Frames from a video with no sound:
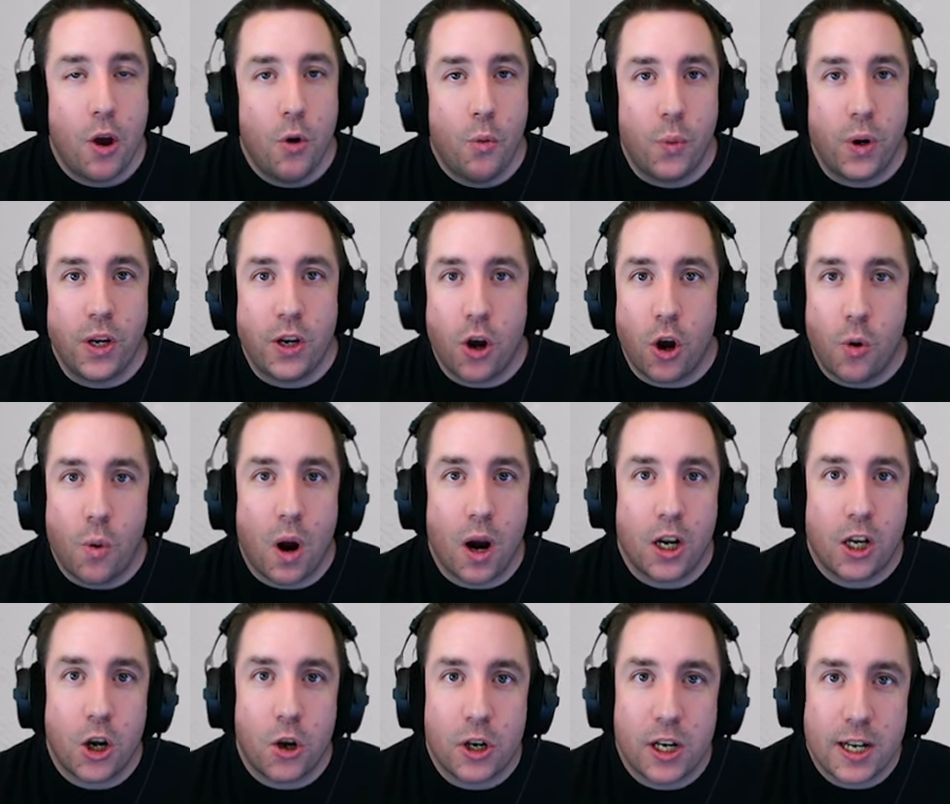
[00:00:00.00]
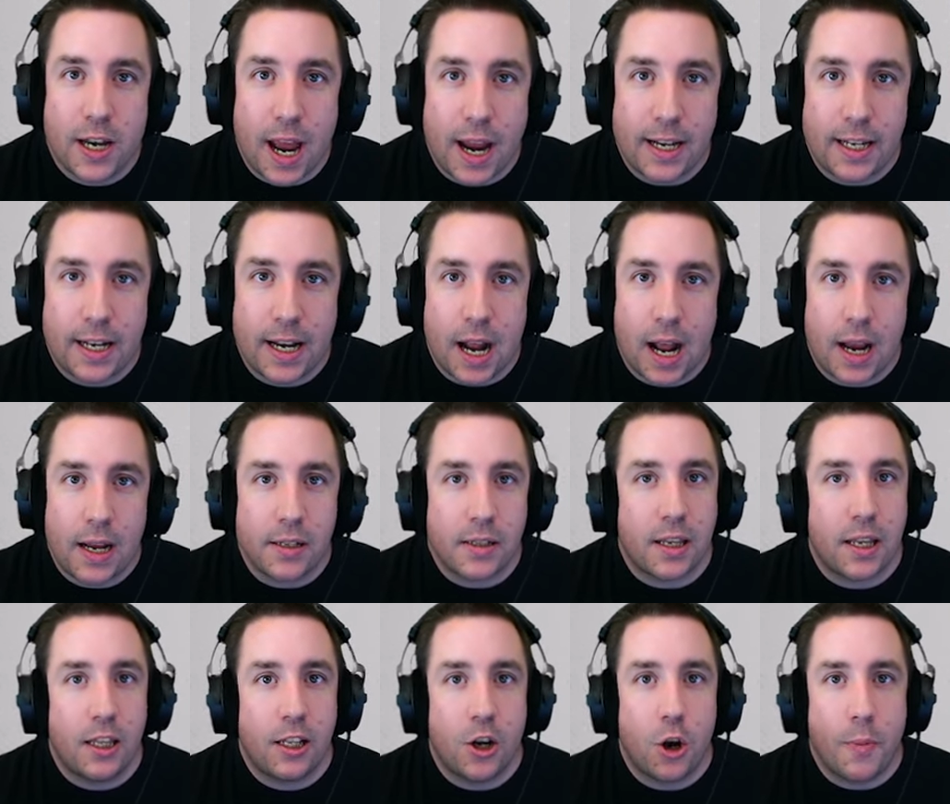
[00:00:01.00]
We don't want to go to ninety-nines
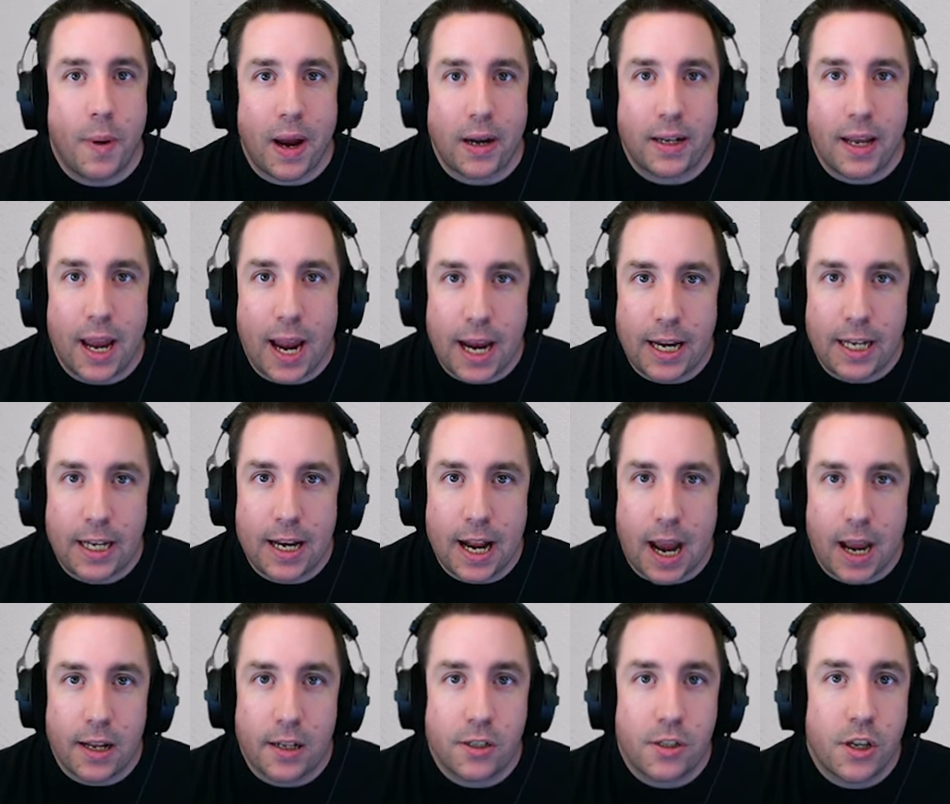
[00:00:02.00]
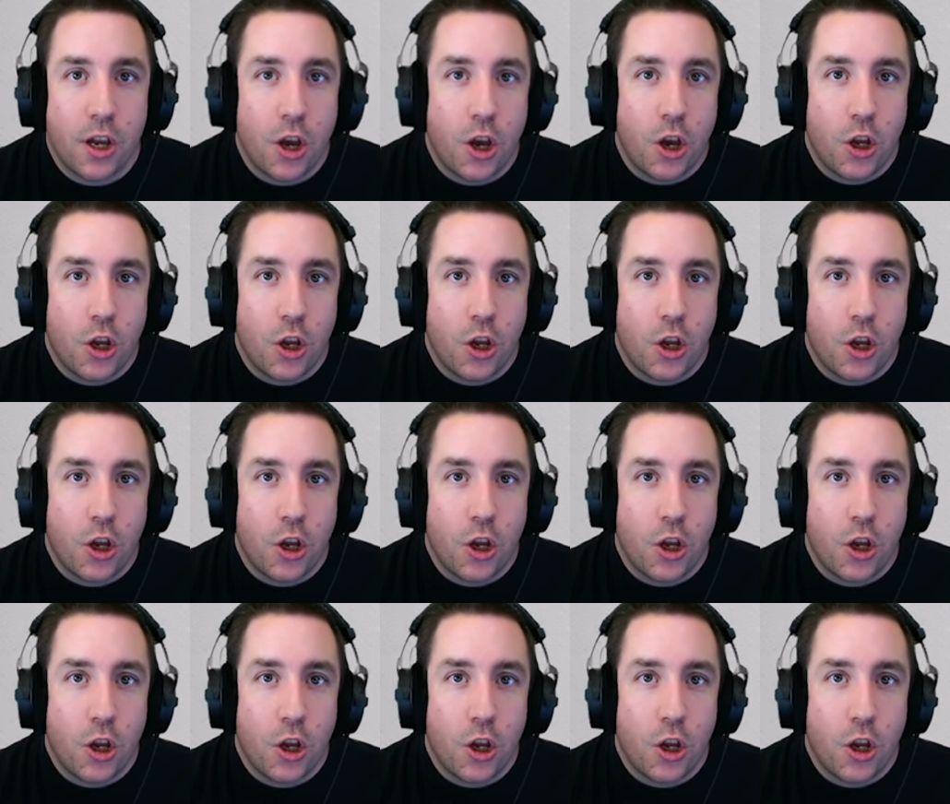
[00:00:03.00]
and go back to eighty-nines.